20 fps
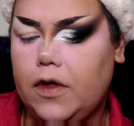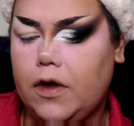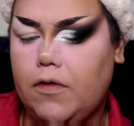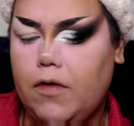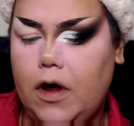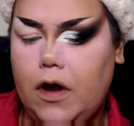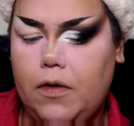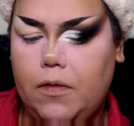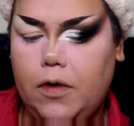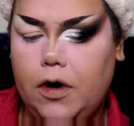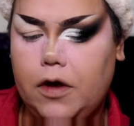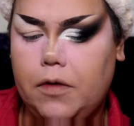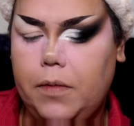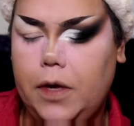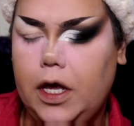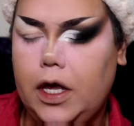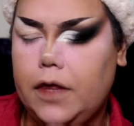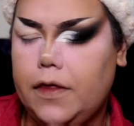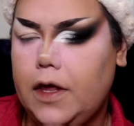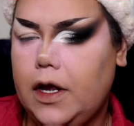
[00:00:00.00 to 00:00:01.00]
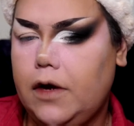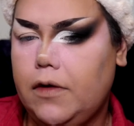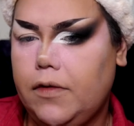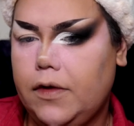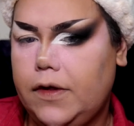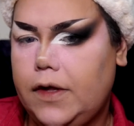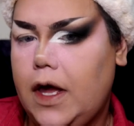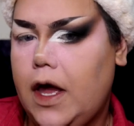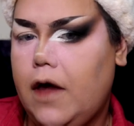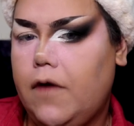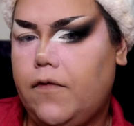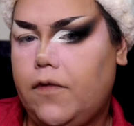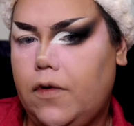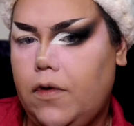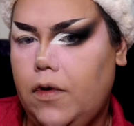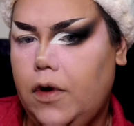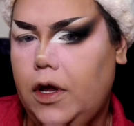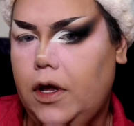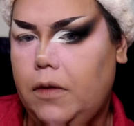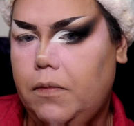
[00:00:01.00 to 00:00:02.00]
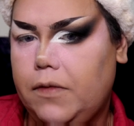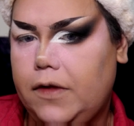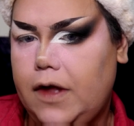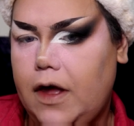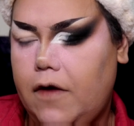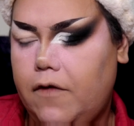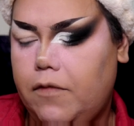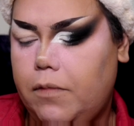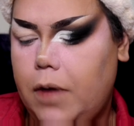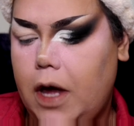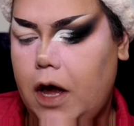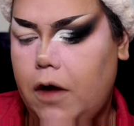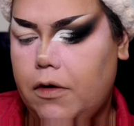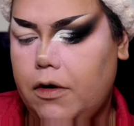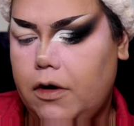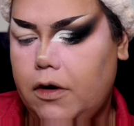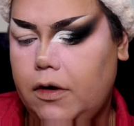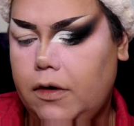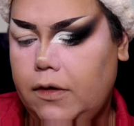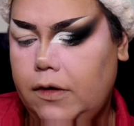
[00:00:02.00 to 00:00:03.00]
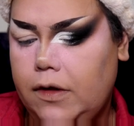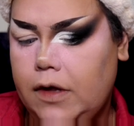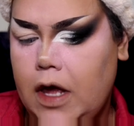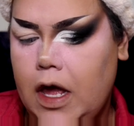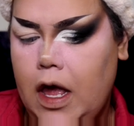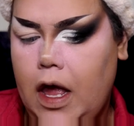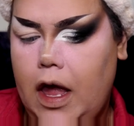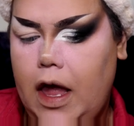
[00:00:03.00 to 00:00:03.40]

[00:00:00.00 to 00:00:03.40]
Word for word: The groundwork being that it was half creams, half powders,